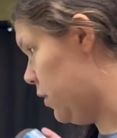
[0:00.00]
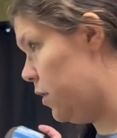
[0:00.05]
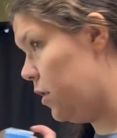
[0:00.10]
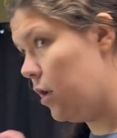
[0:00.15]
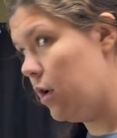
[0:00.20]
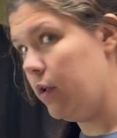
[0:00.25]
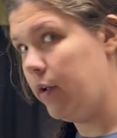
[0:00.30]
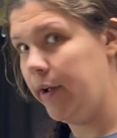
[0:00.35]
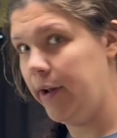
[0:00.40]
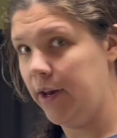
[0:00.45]

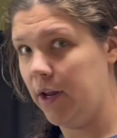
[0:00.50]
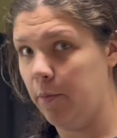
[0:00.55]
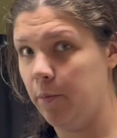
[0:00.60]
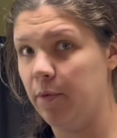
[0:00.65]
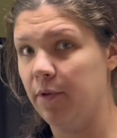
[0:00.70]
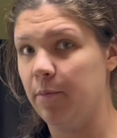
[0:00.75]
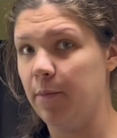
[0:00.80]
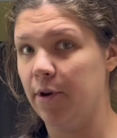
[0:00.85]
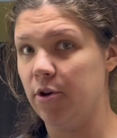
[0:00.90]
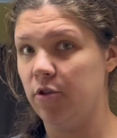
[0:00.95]
cleaned up
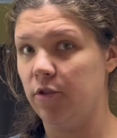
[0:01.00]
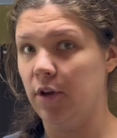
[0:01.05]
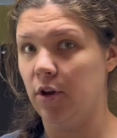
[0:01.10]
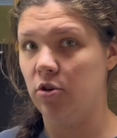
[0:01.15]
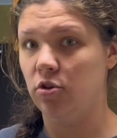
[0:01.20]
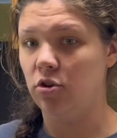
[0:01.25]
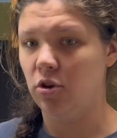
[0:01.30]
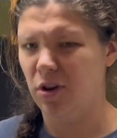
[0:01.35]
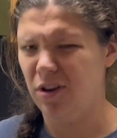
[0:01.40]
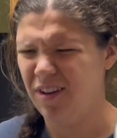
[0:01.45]
as much as I
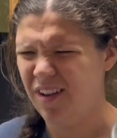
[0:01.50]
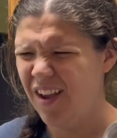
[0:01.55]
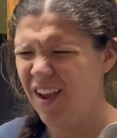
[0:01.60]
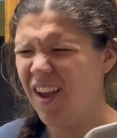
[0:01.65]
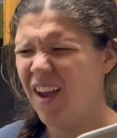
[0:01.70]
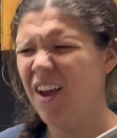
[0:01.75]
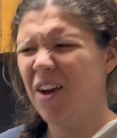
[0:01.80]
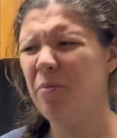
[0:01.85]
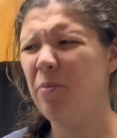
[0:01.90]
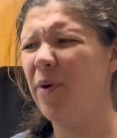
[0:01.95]
should.
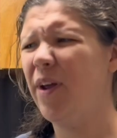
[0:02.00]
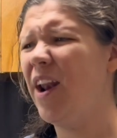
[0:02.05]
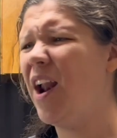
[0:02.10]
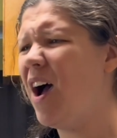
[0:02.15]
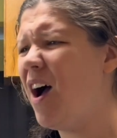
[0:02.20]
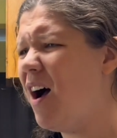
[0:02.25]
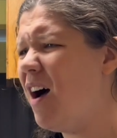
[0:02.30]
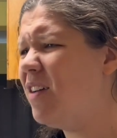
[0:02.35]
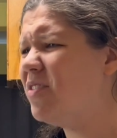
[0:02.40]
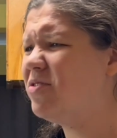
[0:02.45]
But
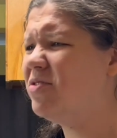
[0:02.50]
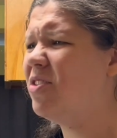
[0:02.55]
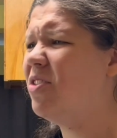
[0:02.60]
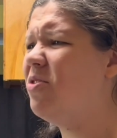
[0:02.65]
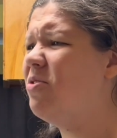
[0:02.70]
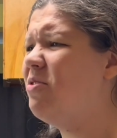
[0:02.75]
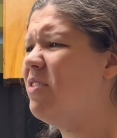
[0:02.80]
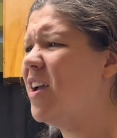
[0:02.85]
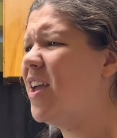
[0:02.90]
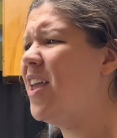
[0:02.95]

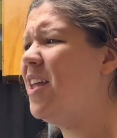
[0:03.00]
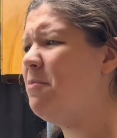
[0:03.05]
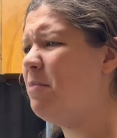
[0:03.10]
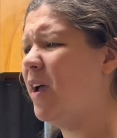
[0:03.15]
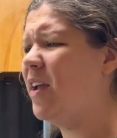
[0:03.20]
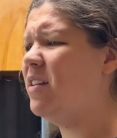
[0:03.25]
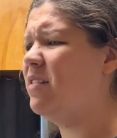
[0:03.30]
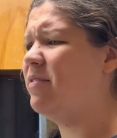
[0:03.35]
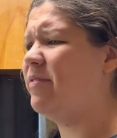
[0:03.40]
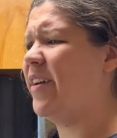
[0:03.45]
also, in
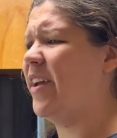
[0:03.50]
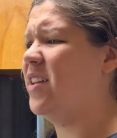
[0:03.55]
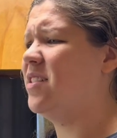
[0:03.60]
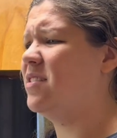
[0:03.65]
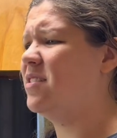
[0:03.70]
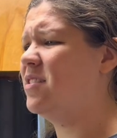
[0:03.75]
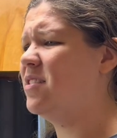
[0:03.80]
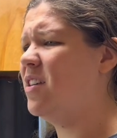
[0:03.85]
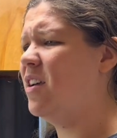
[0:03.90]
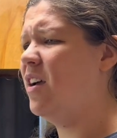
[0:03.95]
my
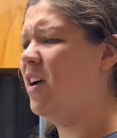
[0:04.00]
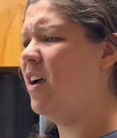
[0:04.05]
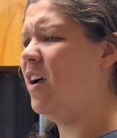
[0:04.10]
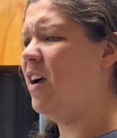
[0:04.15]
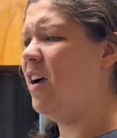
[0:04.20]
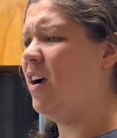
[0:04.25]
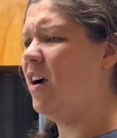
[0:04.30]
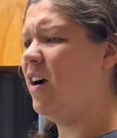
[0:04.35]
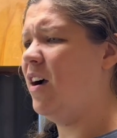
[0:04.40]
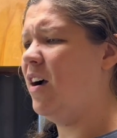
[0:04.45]
defense,
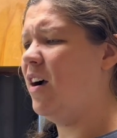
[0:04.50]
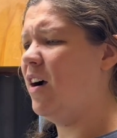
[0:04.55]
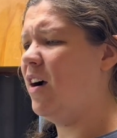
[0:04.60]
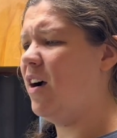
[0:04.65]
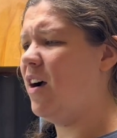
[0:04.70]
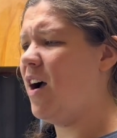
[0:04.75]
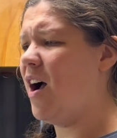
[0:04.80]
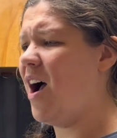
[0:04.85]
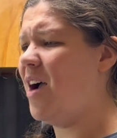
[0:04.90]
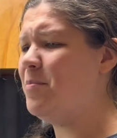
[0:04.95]

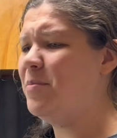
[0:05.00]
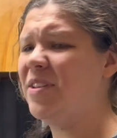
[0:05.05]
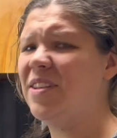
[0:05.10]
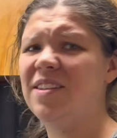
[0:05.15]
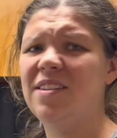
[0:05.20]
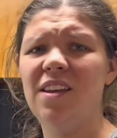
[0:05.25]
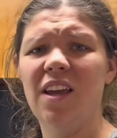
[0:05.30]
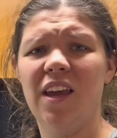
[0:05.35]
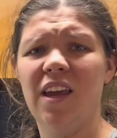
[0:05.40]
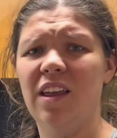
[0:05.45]
I'm
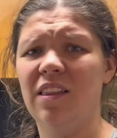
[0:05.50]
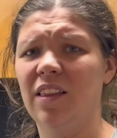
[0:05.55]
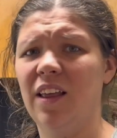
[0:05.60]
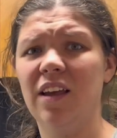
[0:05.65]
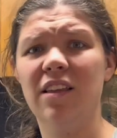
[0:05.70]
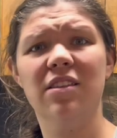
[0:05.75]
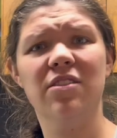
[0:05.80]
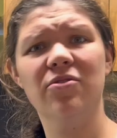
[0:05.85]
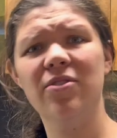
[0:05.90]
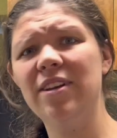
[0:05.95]
sick in
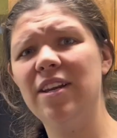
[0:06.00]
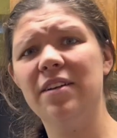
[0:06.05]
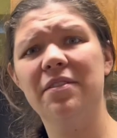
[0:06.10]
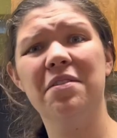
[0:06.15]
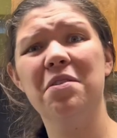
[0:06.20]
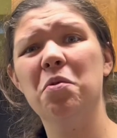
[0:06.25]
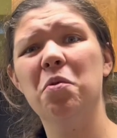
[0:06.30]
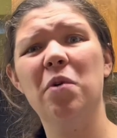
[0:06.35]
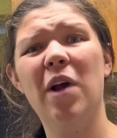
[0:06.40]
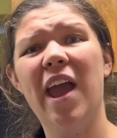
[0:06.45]
like 3
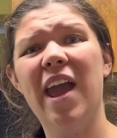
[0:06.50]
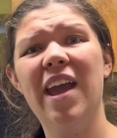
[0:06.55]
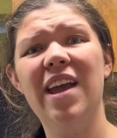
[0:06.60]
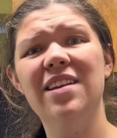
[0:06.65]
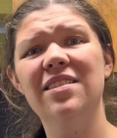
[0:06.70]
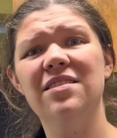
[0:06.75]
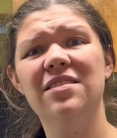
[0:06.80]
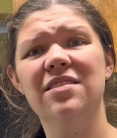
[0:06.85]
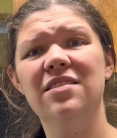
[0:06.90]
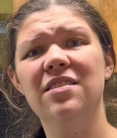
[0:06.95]
different
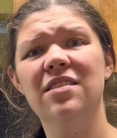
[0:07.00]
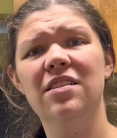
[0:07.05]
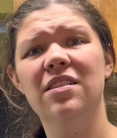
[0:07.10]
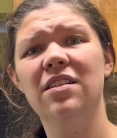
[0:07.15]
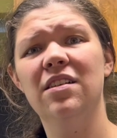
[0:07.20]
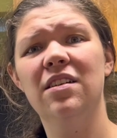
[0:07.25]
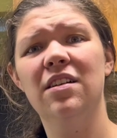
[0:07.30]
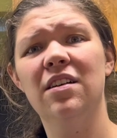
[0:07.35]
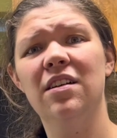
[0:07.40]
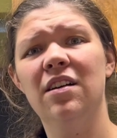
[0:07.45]
ways.
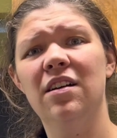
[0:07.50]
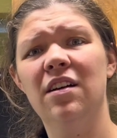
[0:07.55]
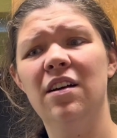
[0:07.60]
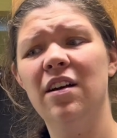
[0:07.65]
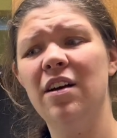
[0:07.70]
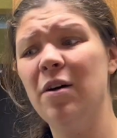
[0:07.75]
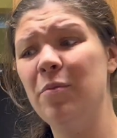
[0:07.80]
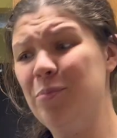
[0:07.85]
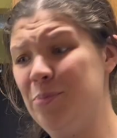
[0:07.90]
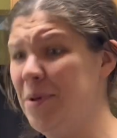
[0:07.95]

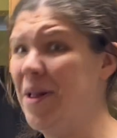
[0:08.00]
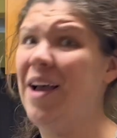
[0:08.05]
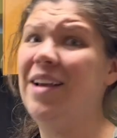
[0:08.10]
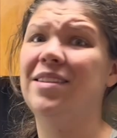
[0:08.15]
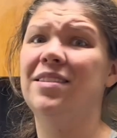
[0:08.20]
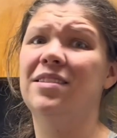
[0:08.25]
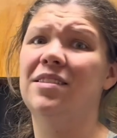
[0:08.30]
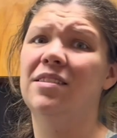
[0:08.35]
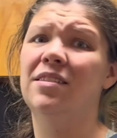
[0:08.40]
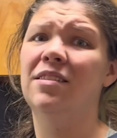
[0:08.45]

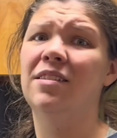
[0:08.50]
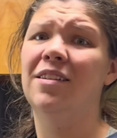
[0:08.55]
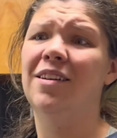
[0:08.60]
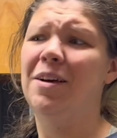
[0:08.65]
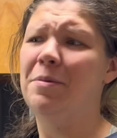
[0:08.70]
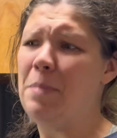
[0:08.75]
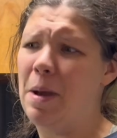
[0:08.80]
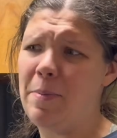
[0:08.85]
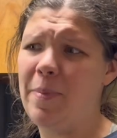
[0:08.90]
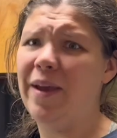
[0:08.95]
Plus,
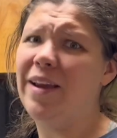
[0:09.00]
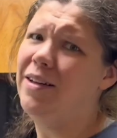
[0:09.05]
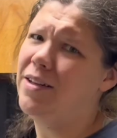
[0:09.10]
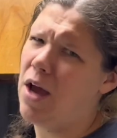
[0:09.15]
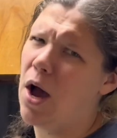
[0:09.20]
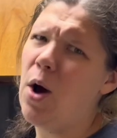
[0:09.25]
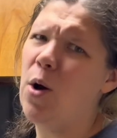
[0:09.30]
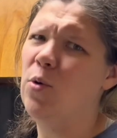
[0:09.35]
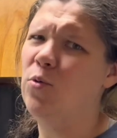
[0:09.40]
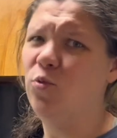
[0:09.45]
my big
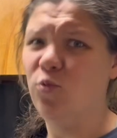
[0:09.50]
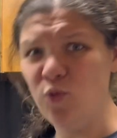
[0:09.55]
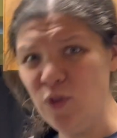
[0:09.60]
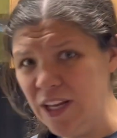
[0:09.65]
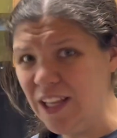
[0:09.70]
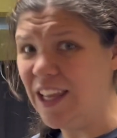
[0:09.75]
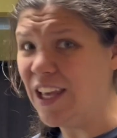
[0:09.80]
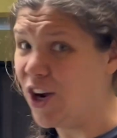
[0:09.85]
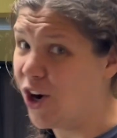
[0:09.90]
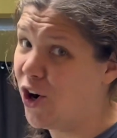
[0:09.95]
toe
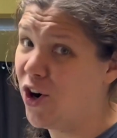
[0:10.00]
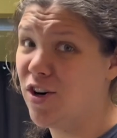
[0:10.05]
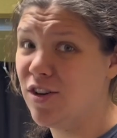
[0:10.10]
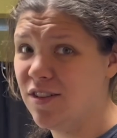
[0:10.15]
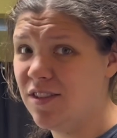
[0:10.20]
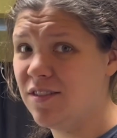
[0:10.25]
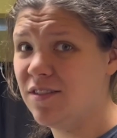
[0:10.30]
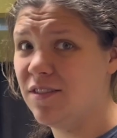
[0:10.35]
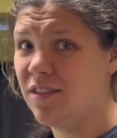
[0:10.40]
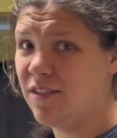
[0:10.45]
really
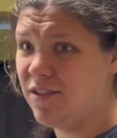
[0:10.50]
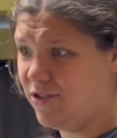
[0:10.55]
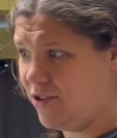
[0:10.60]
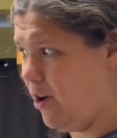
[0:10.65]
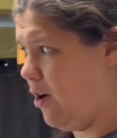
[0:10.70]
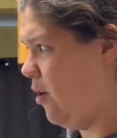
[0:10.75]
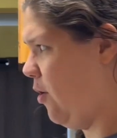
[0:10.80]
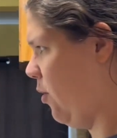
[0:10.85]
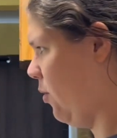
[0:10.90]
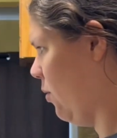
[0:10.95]
hurts.
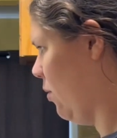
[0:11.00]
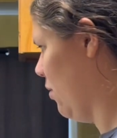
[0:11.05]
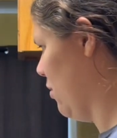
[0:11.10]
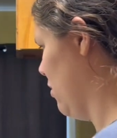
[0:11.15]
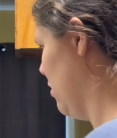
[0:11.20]
So